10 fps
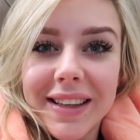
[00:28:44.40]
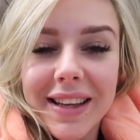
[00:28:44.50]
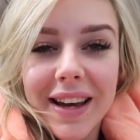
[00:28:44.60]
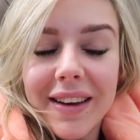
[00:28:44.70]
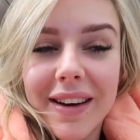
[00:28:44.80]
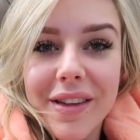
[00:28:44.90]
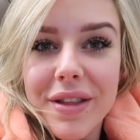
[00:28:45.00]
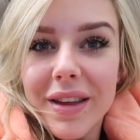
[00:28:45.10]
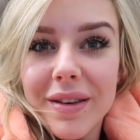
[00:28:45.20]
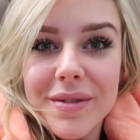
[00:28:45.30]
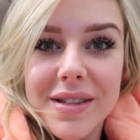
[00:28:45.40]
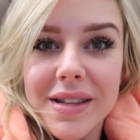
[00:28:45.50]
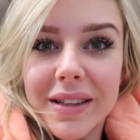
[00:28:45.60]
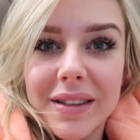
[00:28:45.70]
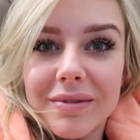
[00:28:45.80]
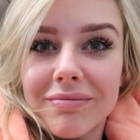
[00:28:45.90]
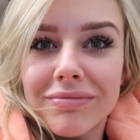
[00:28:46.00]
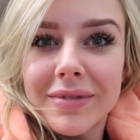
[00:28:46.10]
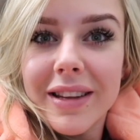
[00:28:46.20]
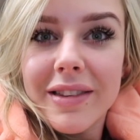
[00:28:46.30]
yeah, I think I'm just gonna
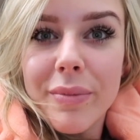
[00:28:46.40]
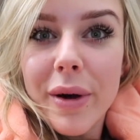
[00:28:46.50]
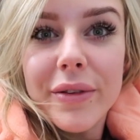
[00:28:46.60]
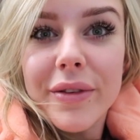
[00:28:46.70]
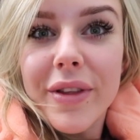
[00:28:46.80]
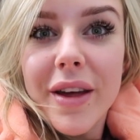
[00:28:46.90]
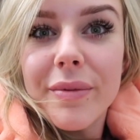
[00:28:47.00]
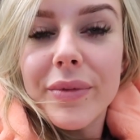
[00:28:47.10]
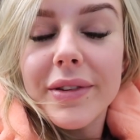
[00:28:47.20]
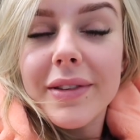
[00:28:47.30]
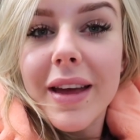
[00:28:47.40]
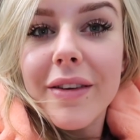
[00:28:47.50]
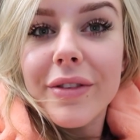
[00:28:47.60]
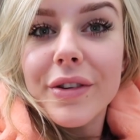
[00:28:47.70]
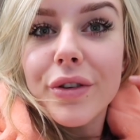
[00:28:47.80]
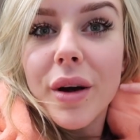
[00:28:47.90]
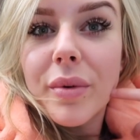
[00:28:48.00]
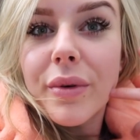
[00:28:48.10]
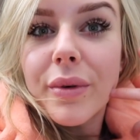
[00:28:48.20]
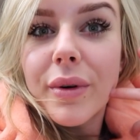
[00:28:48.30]
dispose of them to save the
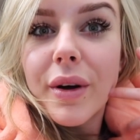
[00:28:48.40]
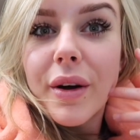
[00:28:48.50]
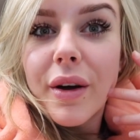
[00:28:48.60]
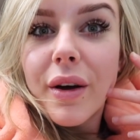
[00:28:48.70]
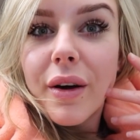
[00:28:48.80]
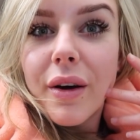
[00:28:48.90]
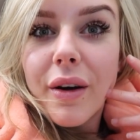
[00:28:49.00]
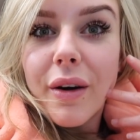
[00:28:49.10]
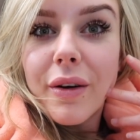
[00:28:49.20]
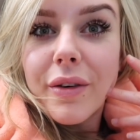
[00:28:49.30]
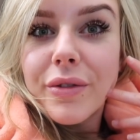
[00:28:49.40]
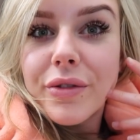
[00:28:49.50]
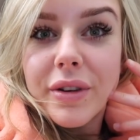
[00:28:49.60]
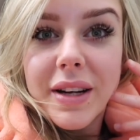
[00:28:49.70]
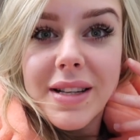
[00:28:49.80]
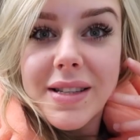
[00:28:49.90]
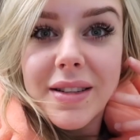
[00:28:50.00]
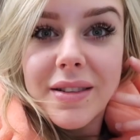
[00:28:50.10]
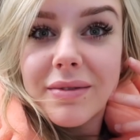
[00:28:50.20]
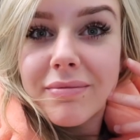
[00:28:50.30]
trouble of trying
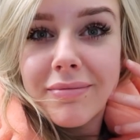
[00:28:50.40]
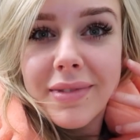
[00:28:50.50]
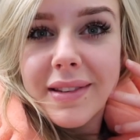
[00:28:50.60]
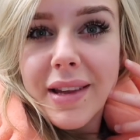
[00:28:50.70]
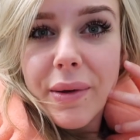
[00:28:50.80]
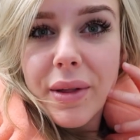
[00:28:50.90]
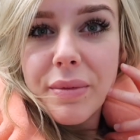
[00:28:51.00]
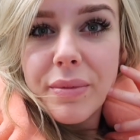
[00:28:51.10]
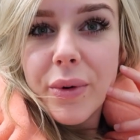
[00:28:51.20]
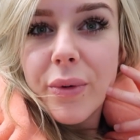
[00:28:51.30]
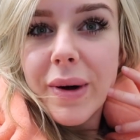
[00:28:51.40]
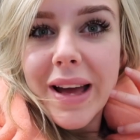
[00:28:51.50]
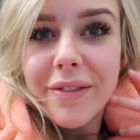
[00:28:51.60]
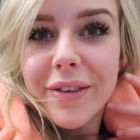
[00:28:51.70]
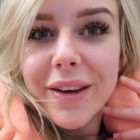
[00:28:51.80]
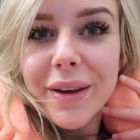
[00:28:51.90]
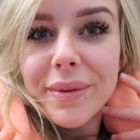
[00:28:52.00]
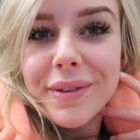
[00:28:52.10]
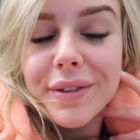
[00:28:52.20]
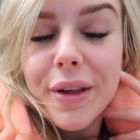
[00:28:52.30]
to sell them or whatever. It
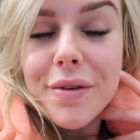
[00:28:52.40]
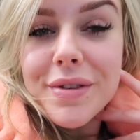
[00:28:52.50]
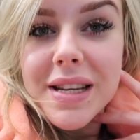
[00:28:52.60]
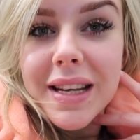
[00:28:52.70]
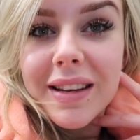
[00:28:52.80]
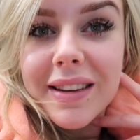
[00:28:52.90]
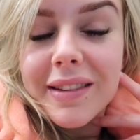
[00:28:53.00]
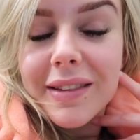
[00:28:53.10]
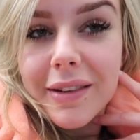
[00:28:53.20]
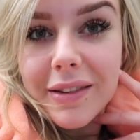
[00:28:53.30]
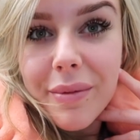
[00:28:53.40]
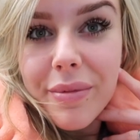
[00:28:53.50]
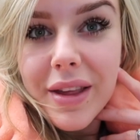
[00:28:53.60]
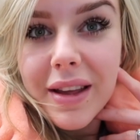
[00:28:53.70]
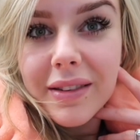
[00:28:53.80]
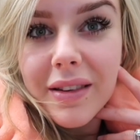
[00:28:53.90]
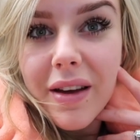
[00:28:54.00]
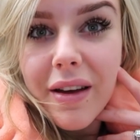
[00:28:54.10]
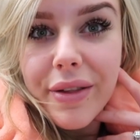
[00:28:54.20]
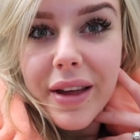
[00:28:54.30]
was so ridiculous. So some things,
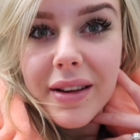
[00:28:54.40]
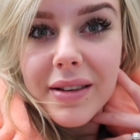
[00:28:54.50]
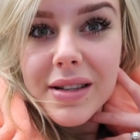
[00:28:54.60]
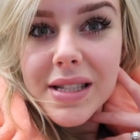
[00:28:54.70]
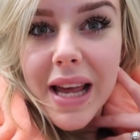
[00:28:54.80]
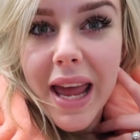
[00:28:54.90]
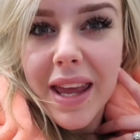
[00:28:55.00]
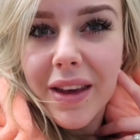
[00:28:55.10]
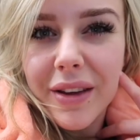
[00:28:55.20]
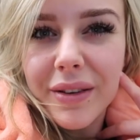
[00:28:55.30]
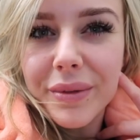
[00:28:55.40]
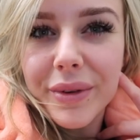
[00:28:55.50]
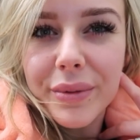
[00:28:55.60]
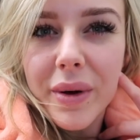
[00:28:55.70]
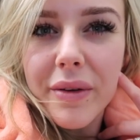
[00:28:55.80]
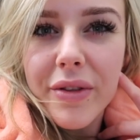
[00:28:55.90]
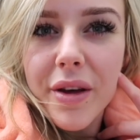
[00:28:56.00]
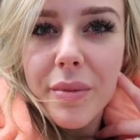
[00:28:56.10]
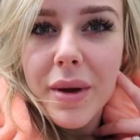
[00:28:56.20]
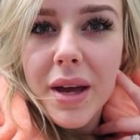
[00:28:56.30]
like I think Taken was one of
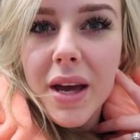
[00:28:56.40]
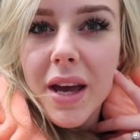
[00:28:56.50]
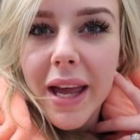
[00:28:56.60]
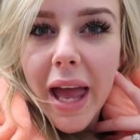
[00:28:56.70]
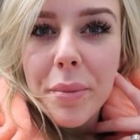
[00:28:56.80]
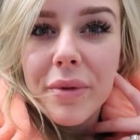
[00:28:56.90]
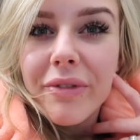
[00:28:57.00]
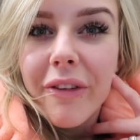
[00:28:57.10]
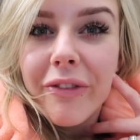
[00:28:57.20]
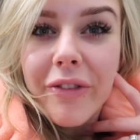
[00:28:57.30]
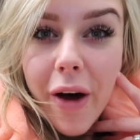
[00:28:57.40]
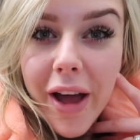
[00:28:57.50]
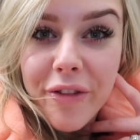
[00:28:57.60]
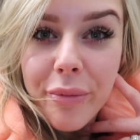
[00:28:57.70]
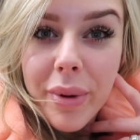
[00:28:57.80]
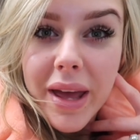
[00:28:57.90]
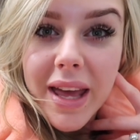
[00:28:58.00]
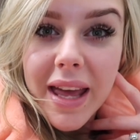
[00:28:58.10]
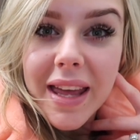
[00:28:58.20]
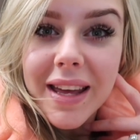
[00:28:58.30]
them, came up for
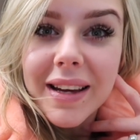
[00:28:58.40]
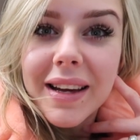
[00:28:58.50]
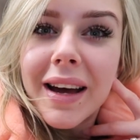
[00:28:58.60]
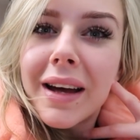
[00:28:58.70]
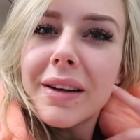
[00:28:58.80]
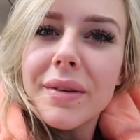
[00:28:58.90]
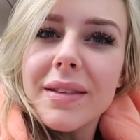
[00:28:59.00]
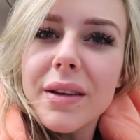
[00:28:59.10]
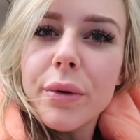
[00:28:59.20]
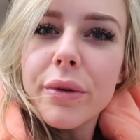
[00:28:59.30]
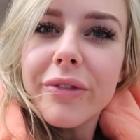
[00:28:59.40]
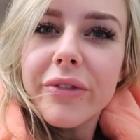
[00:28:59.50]
5p. I know it's an old